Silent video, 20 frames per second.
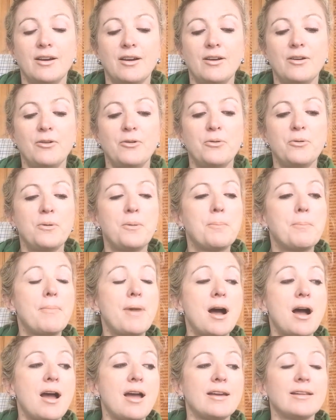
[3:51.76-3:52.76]
Oh
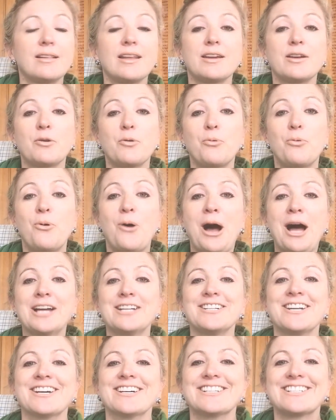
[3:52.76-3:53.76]
my, like
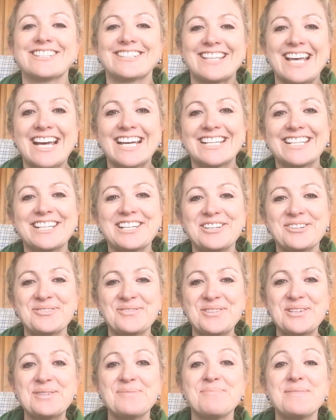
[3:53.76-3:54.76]
what does that
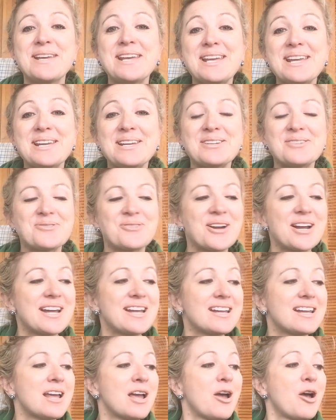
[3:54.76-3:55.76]
even mean,
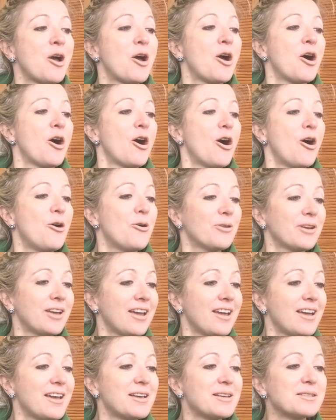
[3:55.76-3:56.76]
right?
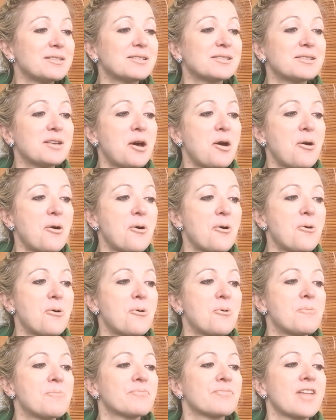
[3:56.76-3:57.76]
Okay,
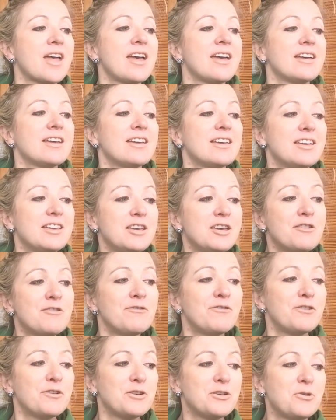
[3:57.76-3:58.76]
so
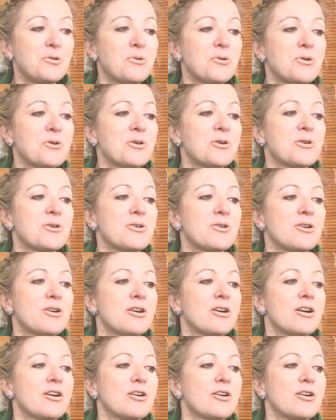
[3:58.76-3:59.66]
if your